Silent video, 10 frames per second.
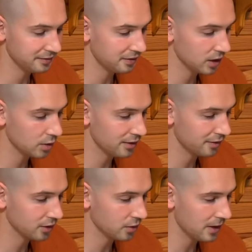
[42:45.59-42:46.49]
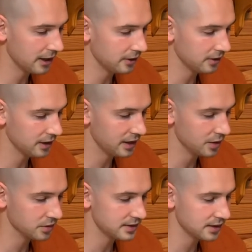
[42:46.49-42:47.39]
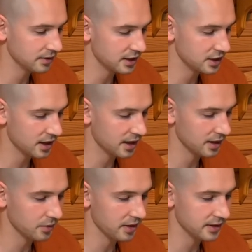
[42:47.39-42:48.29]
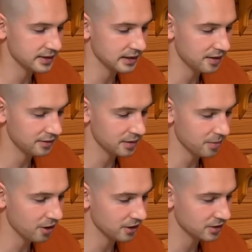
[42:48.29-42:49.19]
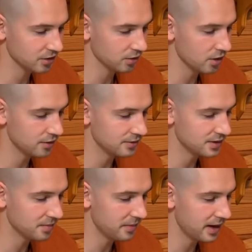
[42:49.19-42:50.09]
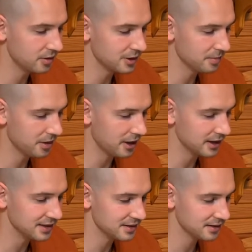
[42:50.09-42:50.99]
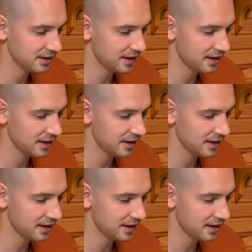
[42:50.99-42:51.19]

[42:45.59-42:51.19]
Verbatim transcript: Follow it for a while, and you will see Rajagaha with its lovely parks, groves, meadows, and ponds.